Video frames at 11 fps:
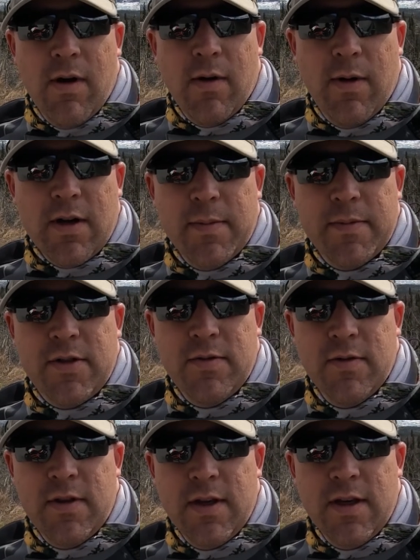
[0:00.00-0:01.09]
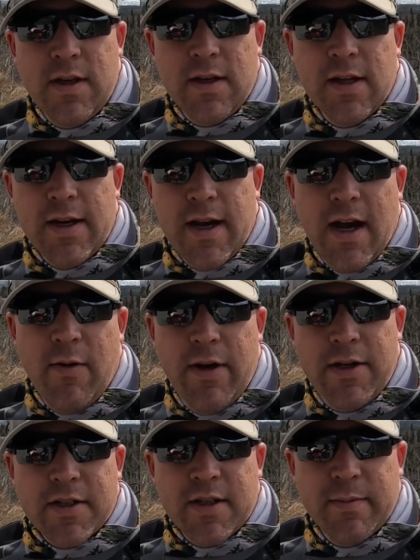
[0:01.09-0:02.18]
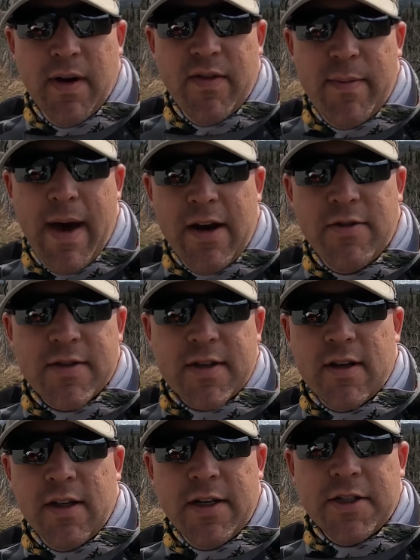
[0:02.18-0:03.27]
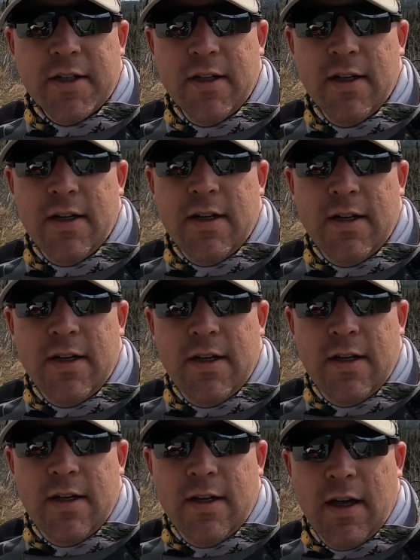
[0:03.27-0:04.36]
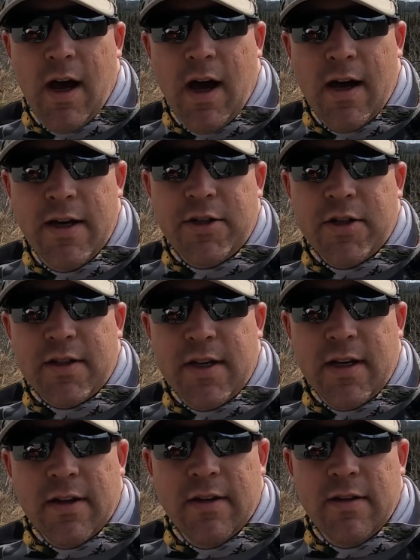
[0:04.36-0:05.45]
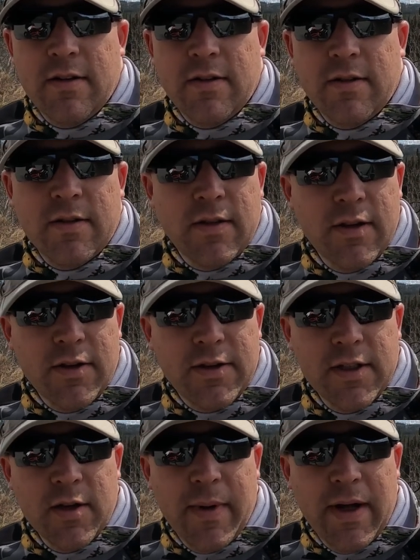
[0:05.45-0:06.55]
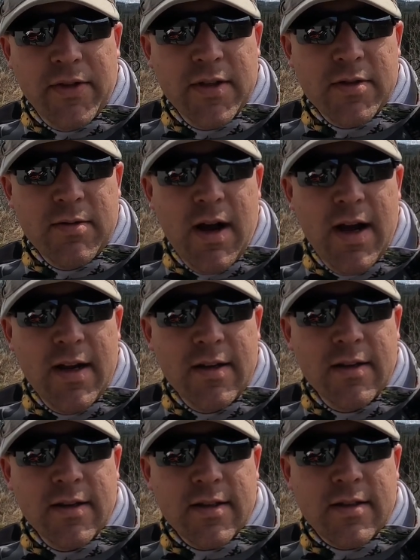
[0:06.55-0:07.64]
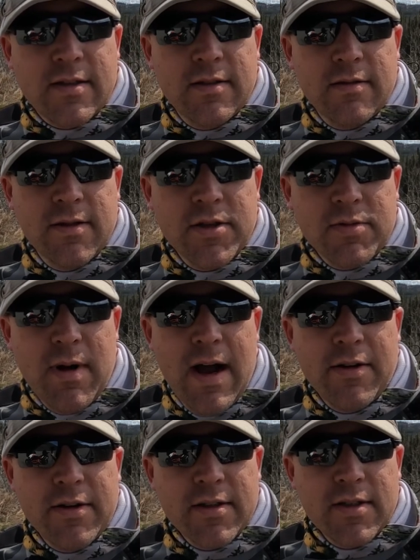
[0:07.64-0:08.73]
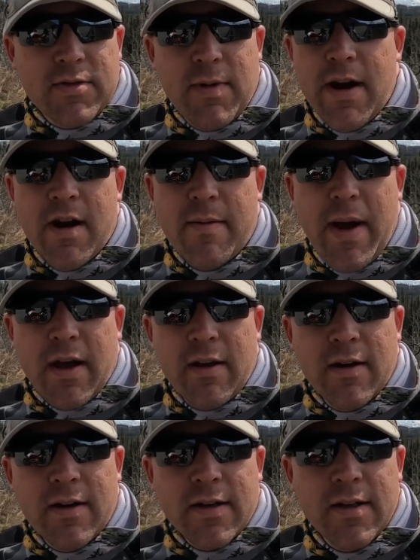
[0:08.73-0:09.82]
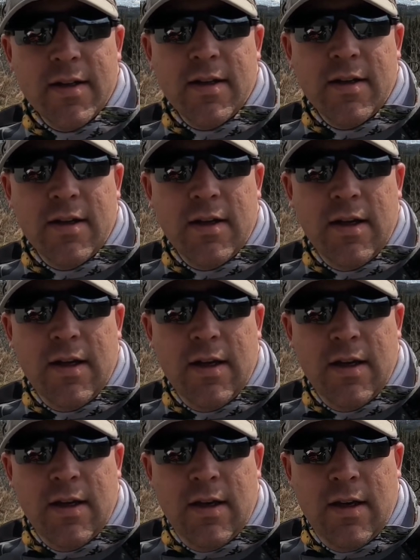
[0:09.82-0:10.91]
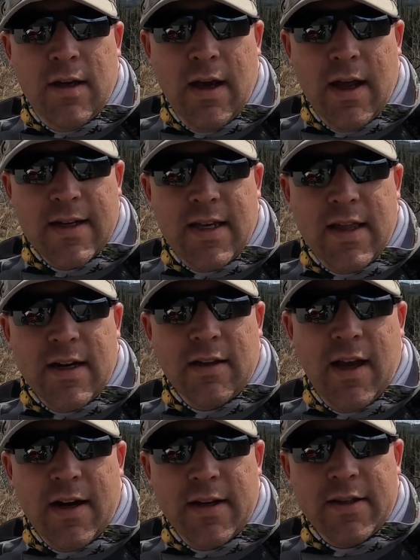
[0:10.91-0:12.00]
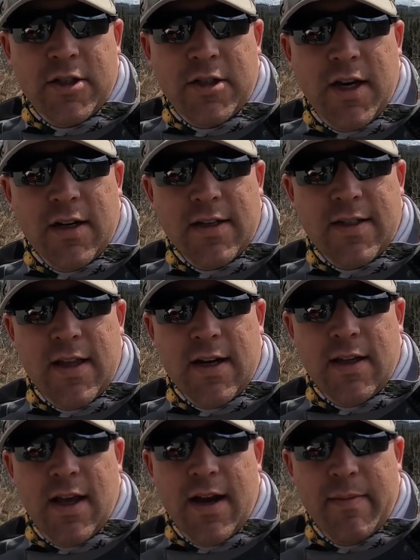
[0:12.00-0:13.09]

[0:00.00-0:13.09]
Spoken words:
Welcome to the Glenn Highway just above the Matanuska Glacier. Interesting little deal about this ride and this route is it's right in our backyard. And I say that a lot on this channel. I say that a lot